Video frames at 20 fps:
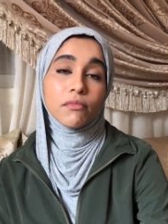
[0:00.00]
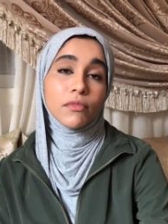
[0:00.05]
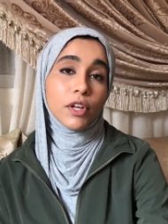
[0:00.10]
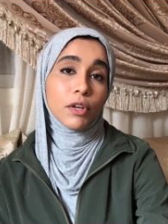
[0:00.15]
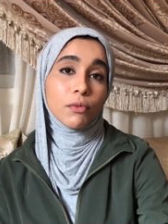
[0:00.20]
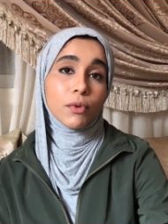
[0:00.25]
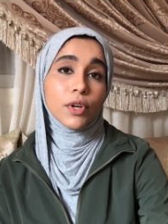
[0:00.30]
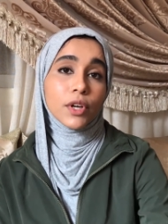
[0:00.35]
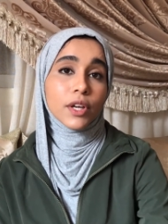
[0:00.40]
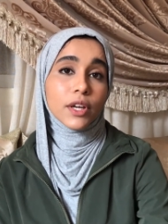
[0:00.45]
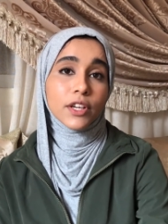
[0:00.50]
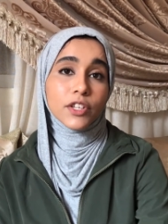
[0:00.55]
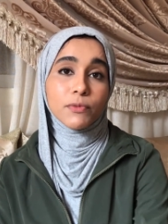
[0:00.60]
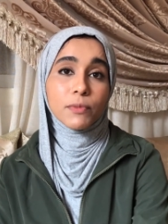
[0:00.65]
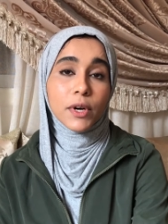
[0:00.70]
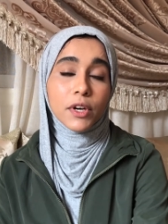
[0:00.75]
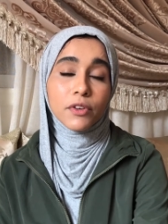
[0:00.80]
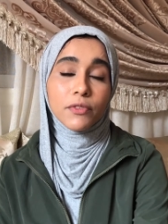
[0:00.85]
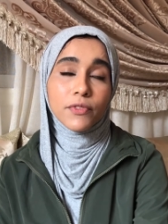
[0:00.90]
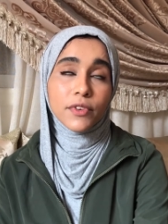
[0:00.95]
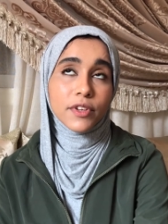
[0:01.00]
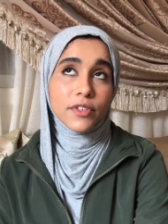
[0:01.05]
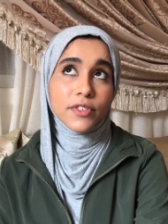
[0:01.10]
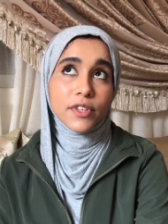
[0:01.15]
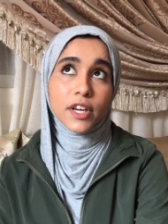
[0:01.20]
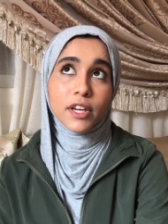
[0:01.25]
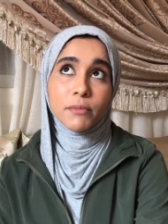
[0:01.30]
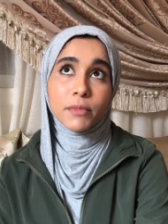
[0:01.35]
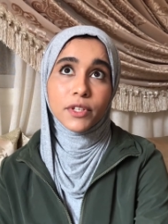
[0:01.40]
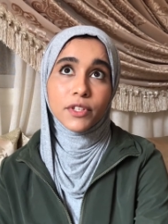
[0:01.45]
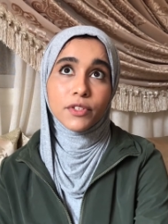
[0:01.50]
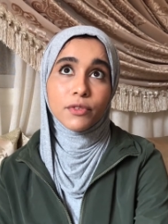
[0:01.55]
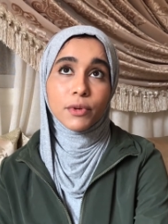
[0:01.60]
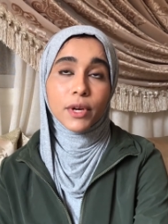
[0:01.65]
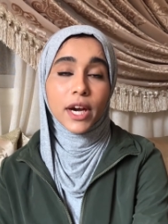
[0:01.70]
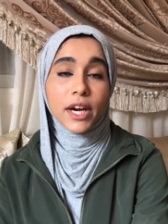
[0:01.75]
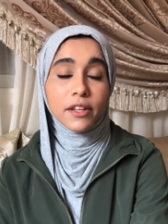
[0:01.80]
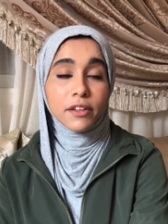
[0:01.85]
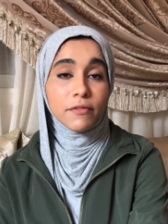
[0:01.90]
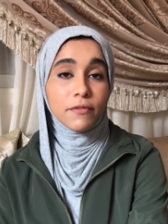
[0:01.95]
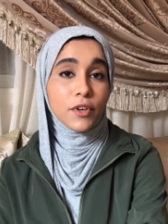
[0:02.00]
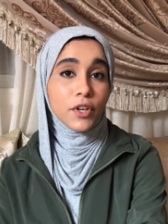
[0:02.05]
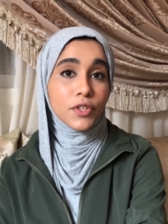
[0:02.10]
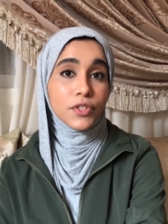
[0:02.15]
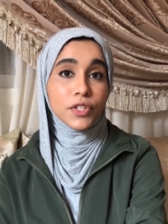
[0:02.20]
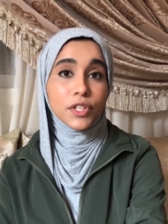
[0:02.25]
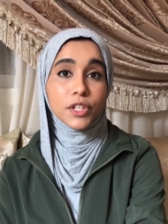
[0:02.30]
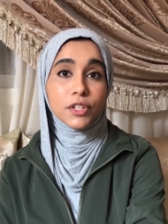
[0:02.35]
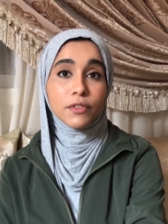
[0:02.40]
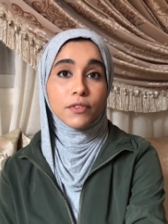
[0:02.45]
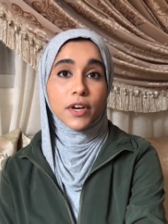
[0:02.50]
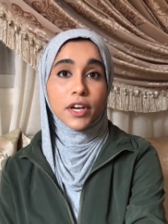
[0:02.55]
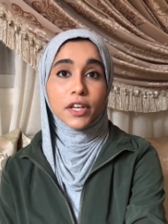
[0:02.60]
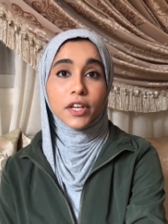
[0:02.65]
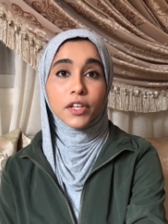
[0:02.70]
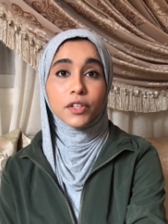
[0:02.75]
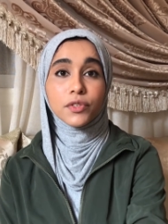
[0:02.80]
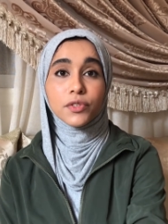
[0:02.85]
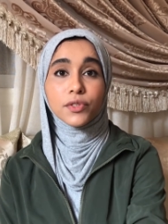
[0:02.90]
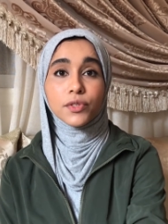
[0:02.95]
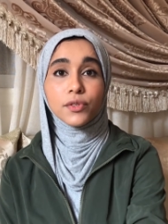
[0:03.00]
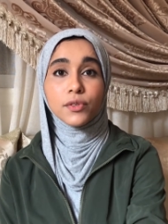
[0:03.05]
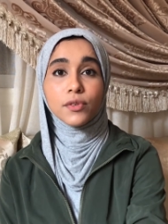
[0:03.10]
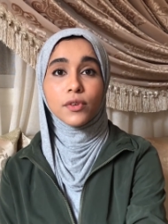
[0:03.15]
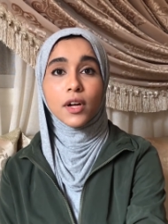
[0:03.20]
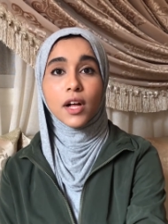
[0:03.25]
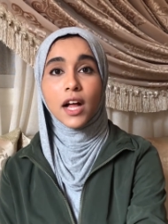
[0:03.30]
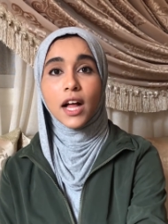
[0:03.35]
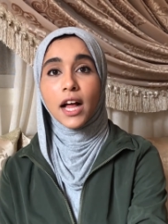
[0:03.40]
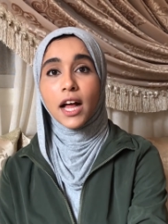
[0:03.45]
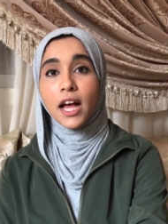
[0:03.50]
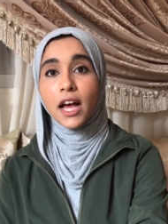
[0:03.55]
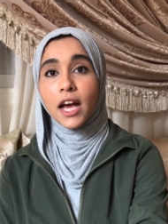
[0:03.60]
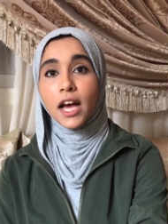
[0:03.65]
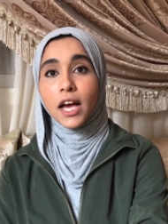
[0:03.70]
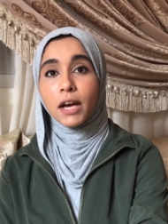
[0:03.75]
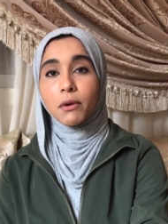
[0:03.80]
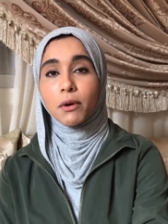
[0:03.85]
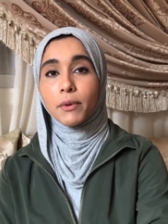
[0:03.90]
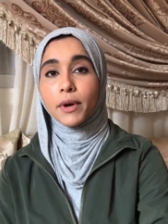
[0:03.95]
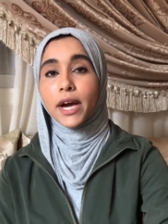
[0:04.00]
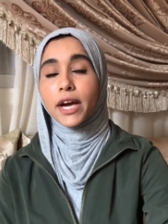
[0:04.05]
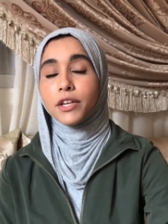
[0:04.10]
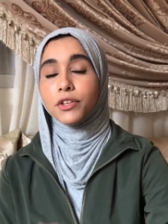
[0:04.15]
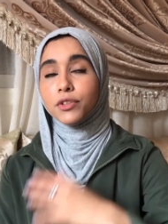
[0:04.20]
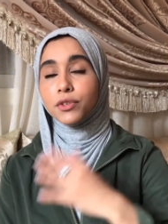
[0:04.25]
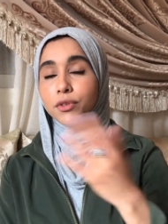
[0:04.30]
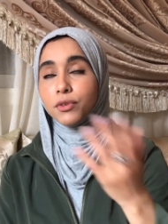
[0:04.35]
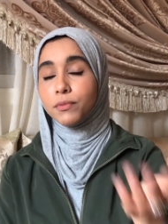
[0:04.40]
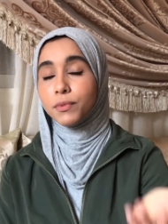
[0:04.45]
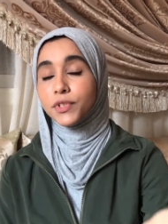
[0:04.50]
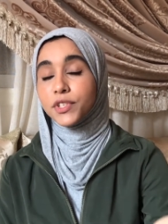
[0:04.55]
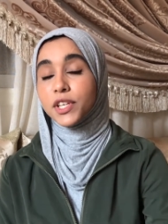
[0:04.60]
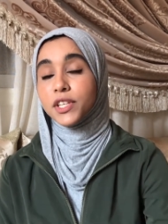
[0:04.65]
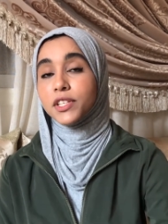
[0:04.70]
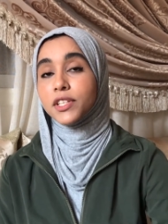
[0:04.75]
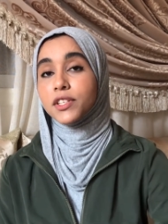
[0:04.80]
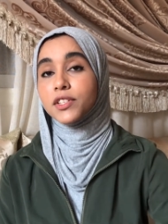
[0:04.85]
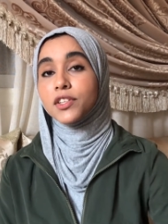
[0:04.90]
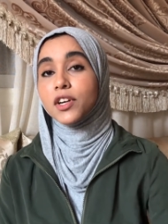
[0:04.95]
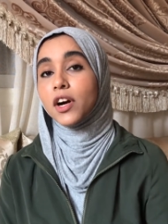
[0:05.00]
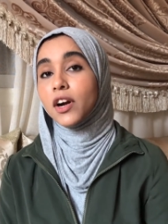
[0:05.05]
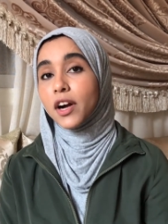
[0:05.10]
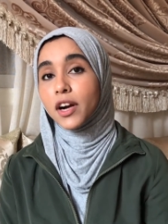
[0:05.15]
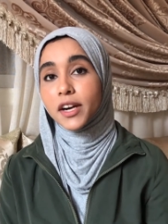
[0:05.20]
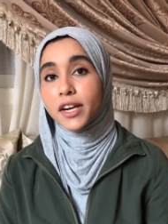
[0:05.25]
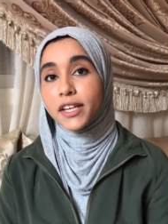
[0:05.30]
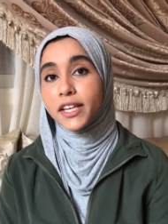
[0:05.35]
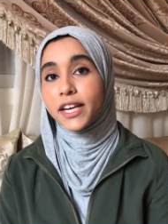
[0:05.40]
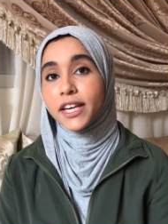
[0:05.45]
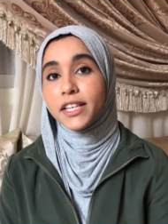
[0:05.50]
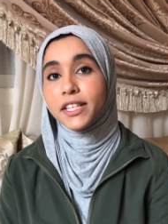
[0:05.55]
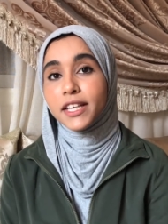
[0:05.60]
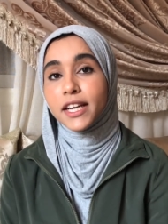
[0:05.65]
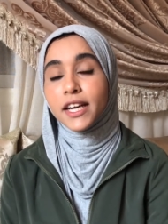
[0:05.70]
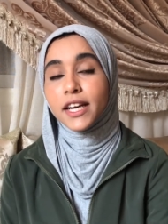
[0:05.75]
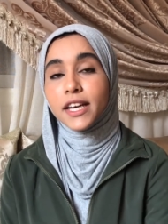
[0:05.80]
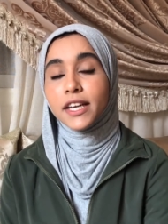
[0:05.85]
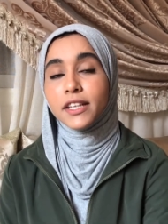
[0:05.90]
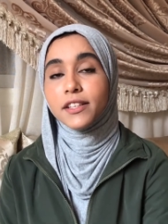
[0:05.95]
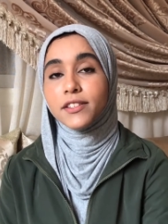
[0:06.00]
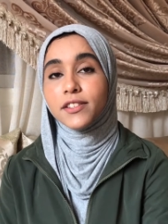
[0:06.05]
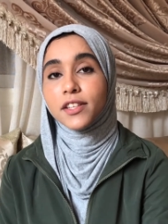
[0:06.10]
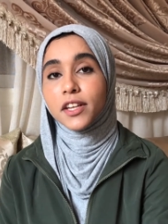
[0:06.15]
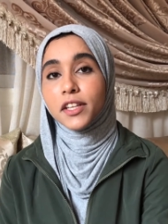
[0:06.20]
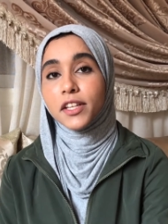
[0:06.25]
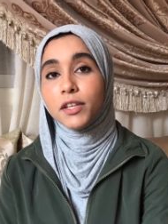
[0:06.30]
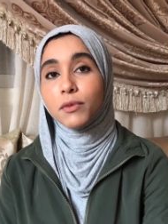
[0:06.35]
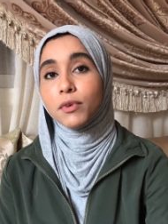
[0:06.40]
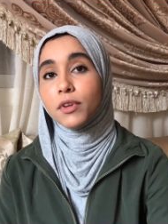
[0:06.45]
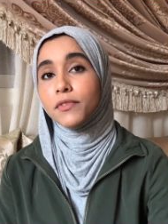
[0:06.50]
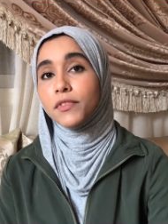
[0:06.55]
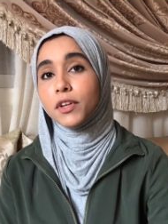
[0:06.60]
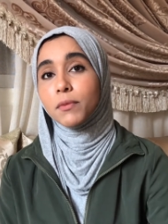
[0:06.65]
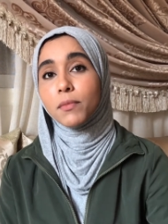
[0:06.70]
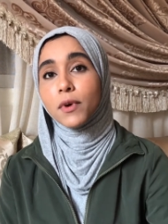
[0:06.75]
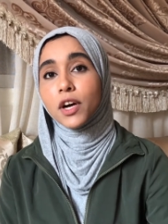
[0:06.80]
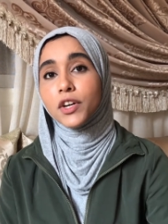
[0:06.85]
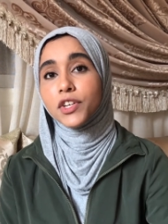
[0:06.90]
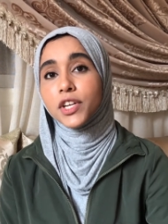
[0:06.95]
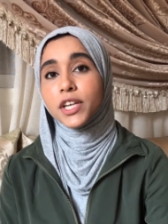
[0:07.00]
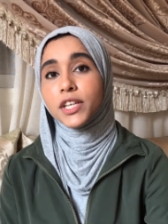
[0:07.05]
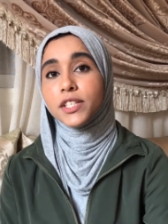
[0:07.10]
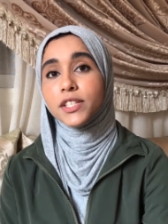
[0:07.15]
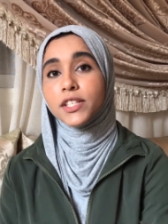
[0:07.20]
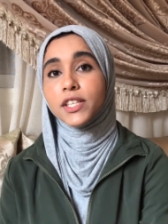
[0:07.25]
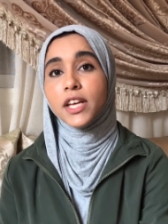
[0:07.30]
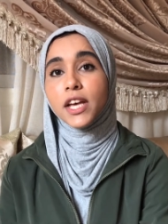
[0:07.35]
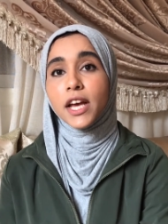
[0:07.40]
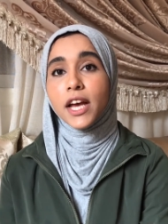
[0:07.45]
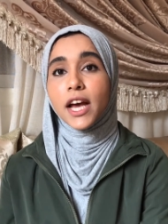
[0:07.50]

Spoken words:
their work as part of an assignment we had in first year of architecture school, where we had to present a star architect and study one of their projects.